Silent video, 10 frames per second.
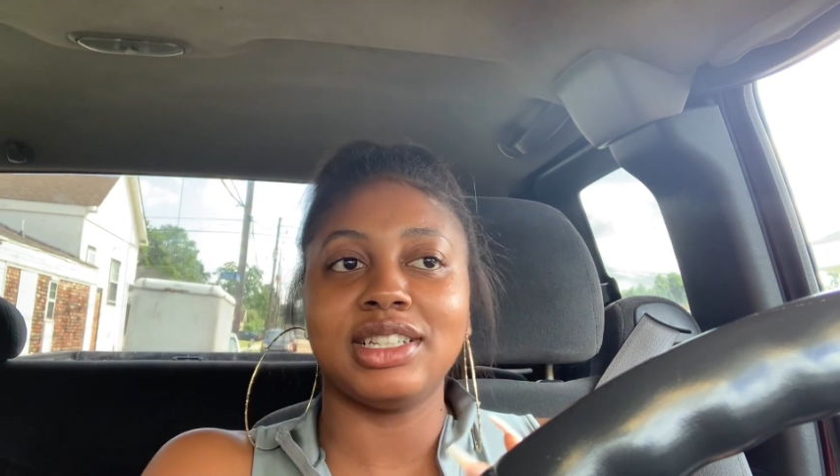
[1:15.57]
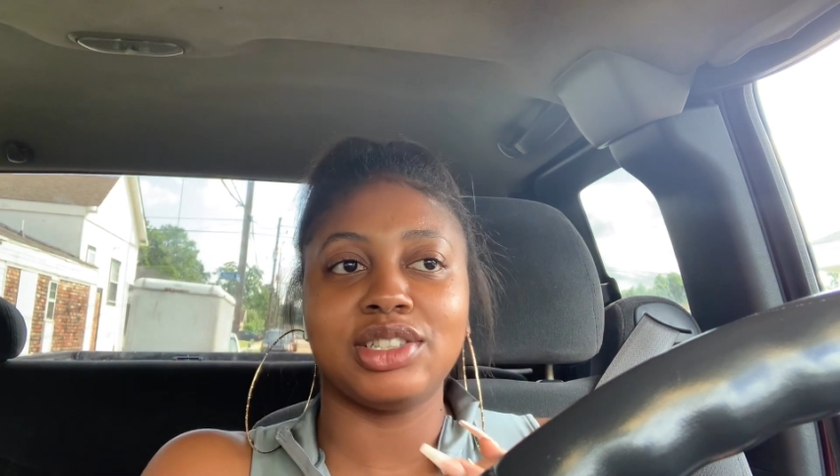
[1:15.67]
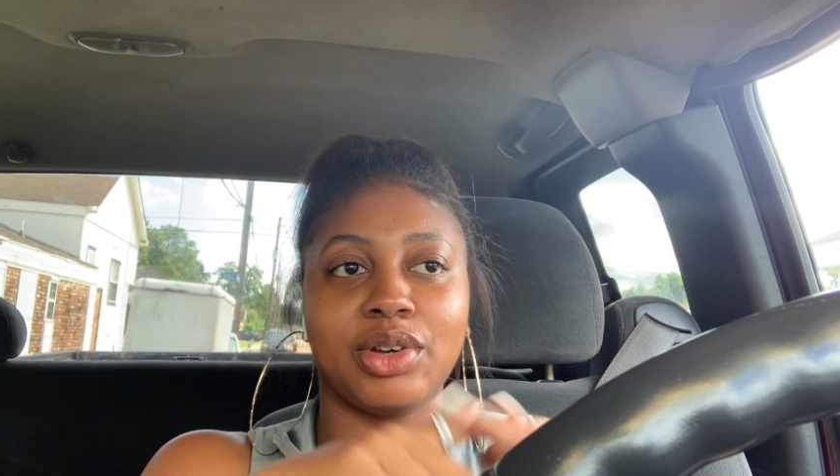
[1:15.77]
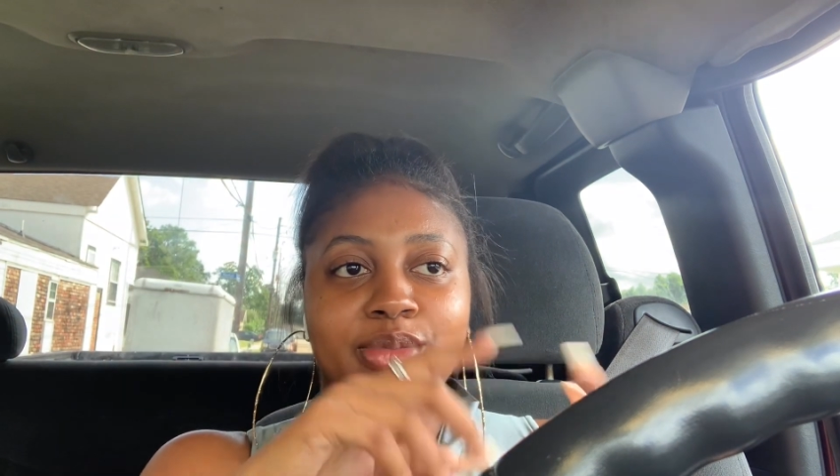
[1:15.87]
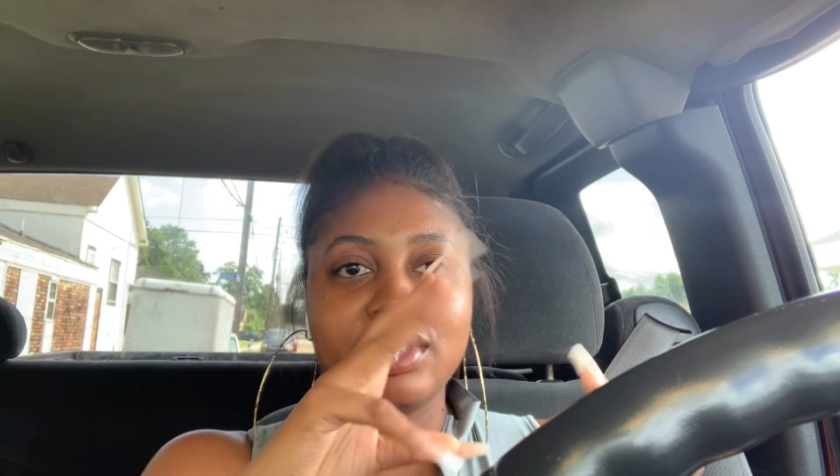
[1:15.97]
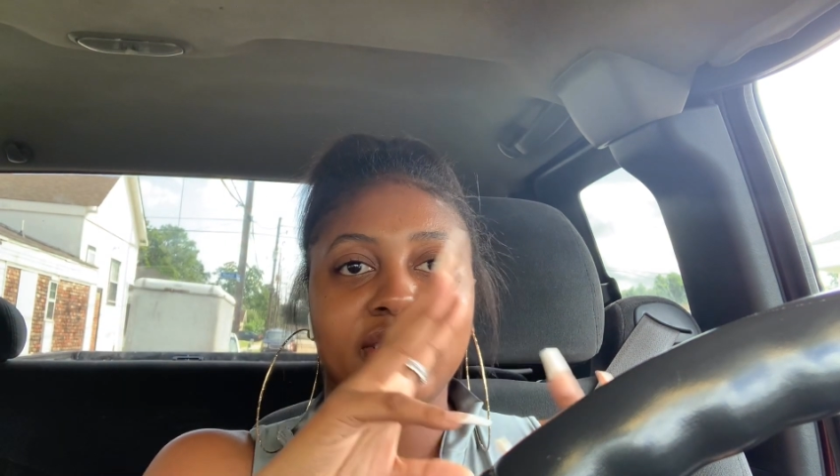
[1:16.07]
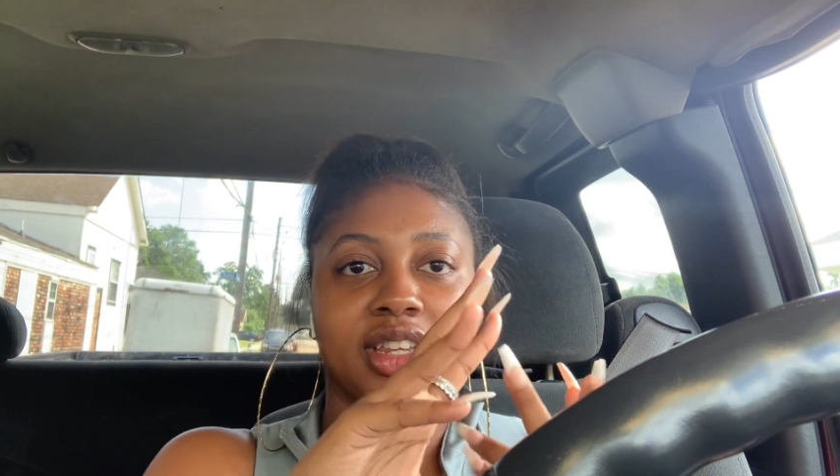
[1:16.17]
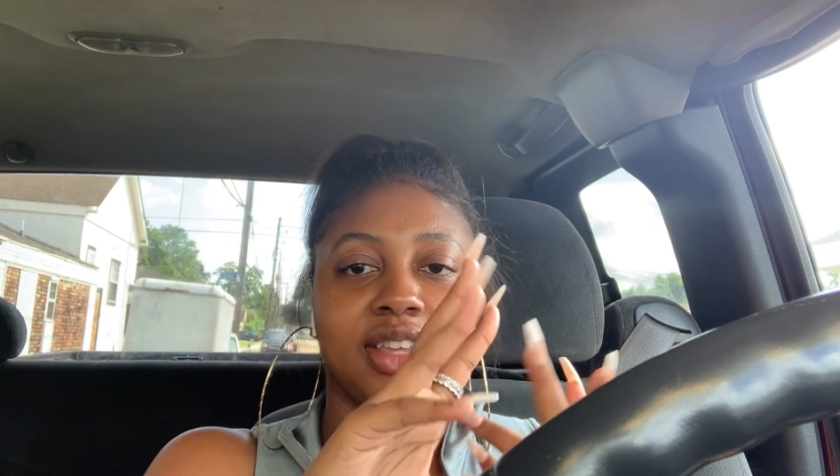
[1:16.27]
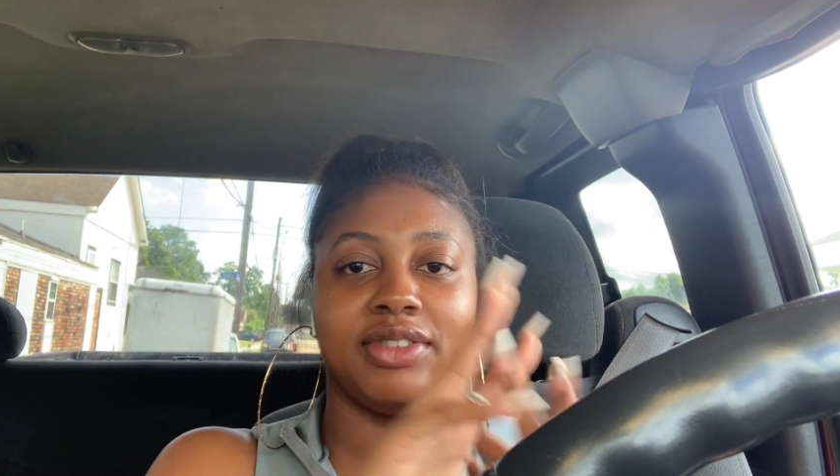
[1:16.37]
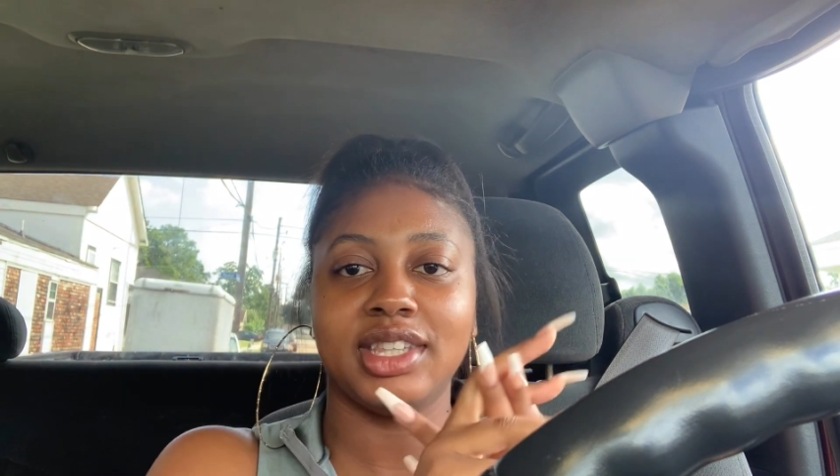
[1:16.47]
so I'm just gonna
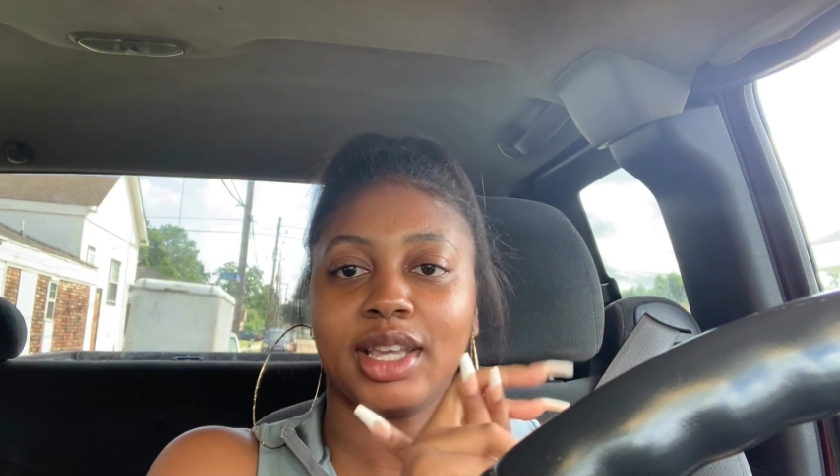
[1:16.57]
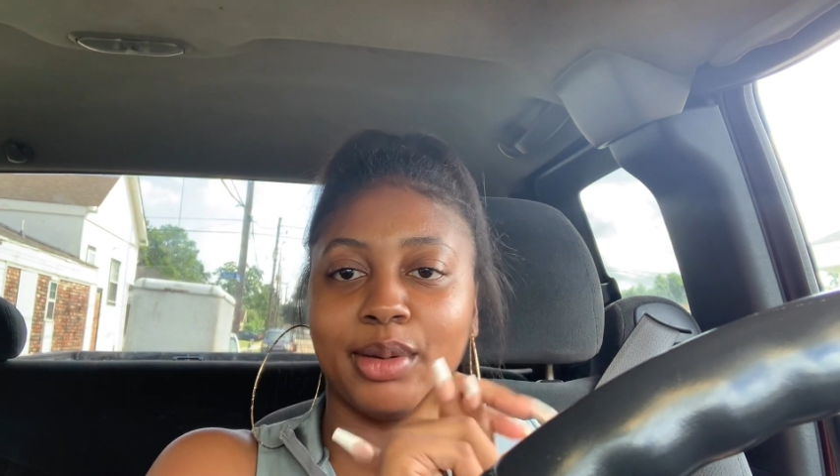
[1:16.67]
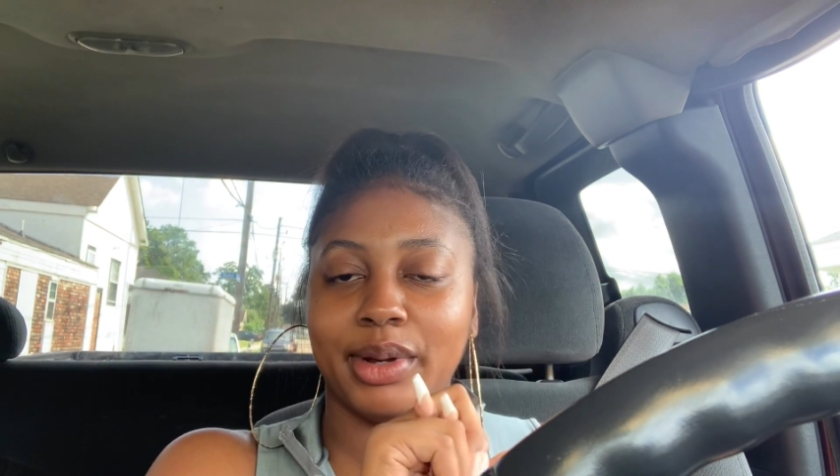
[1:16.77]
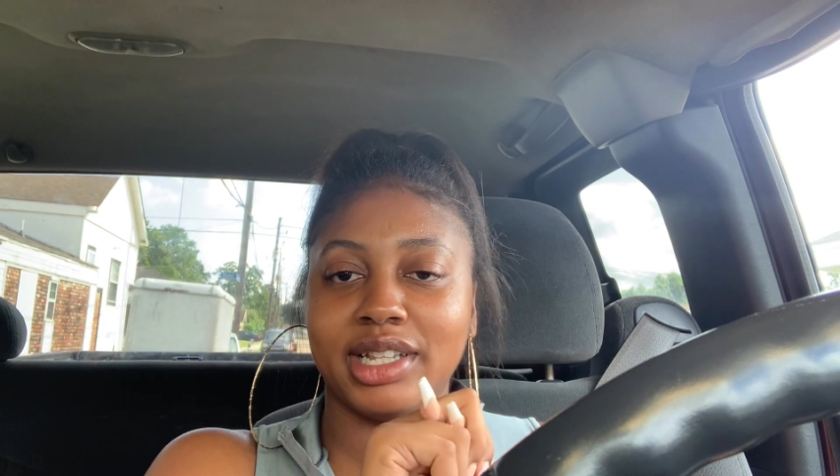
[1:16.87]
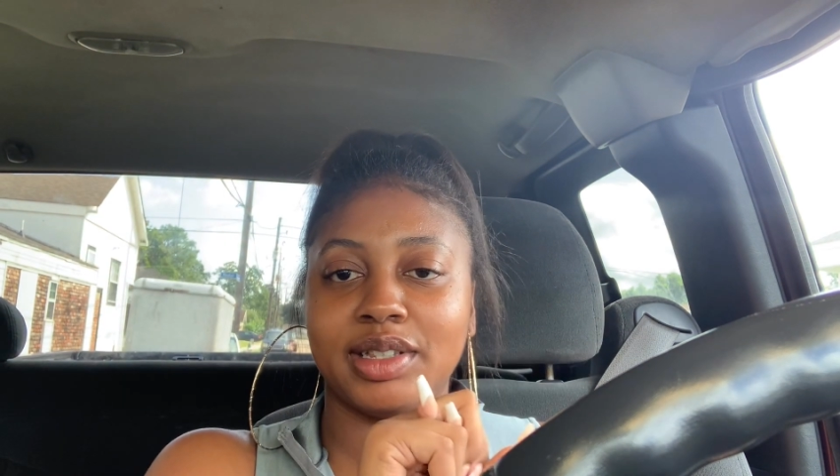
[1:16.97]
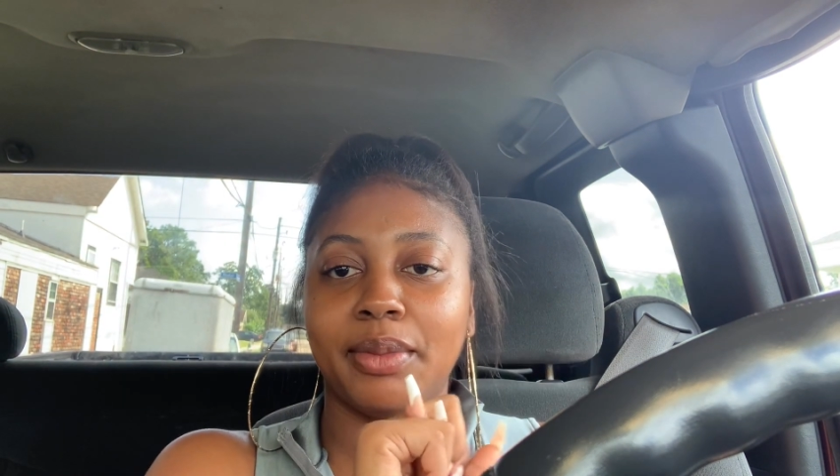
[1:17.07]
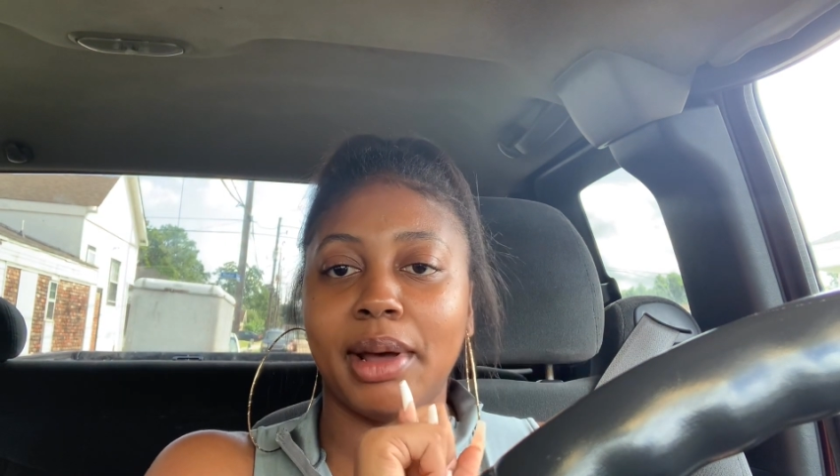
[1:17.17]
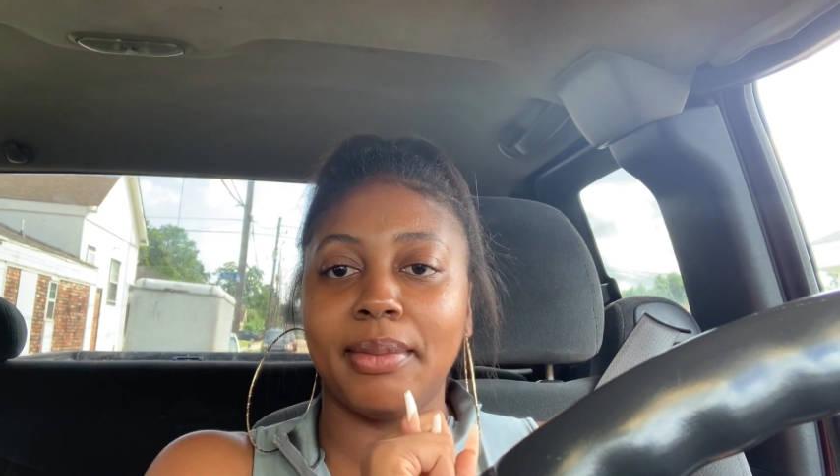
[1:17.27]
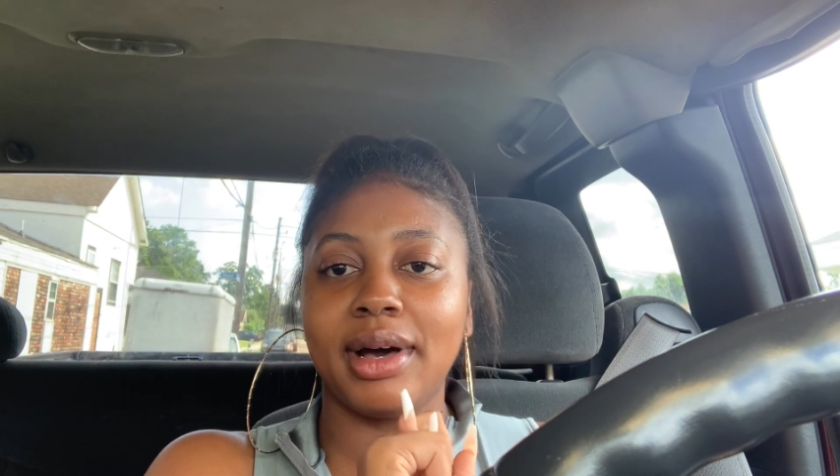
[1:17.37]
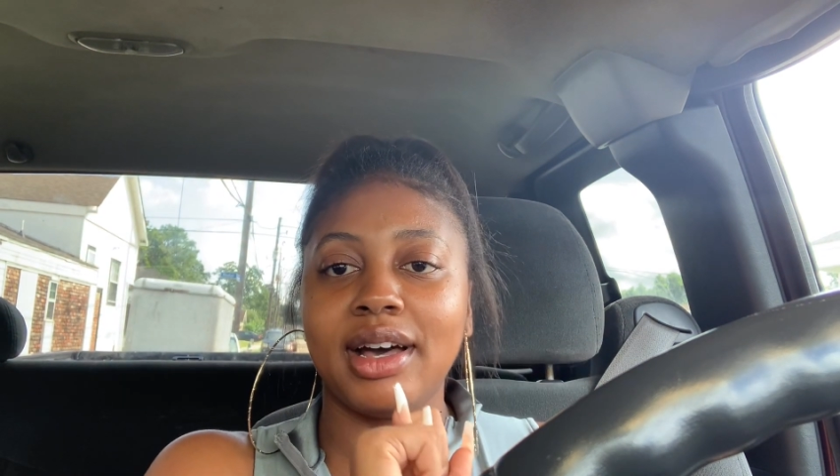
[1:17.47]
give these AirPods to my
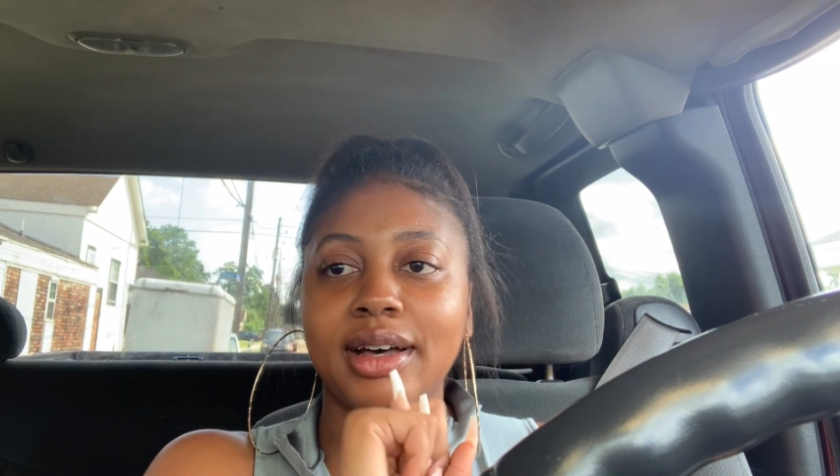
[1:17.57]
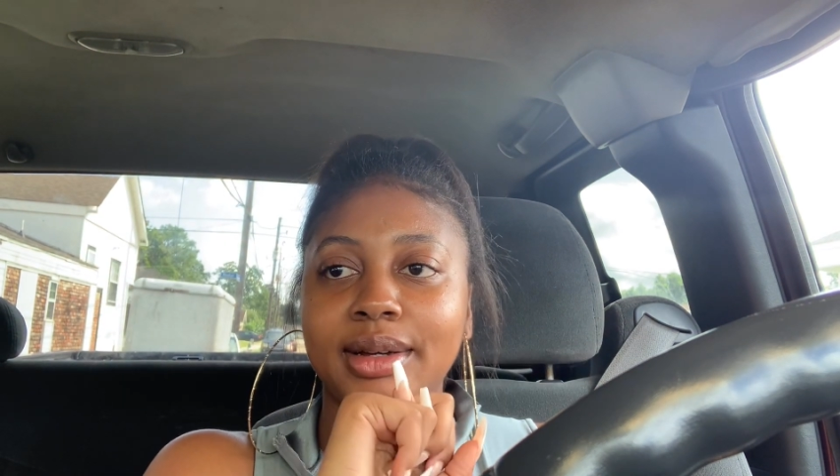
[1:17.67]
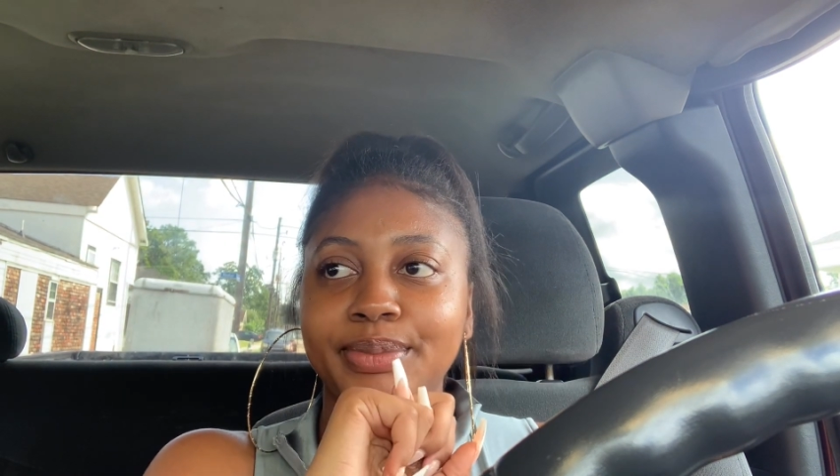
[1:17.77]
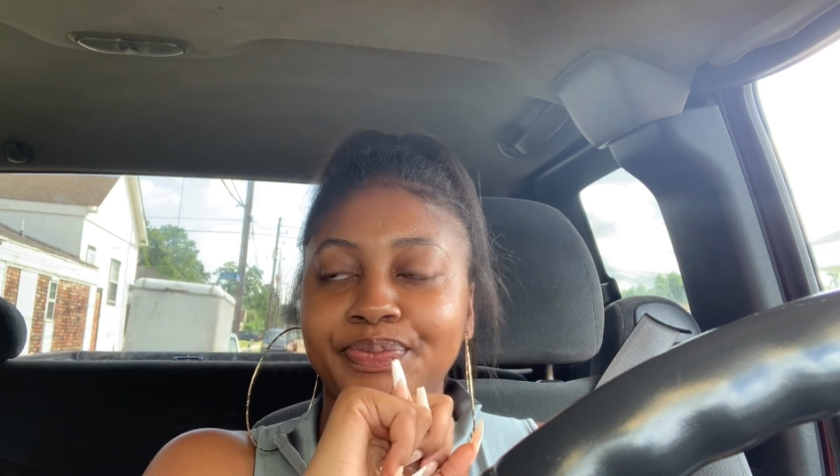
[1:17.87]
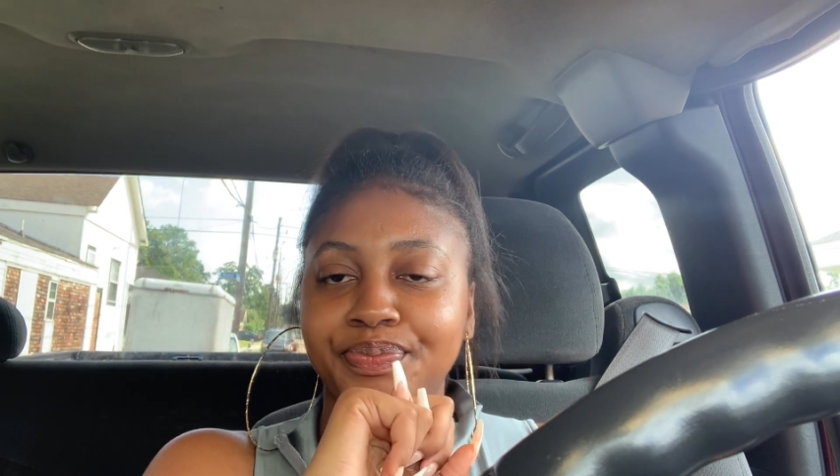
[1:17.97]
mom.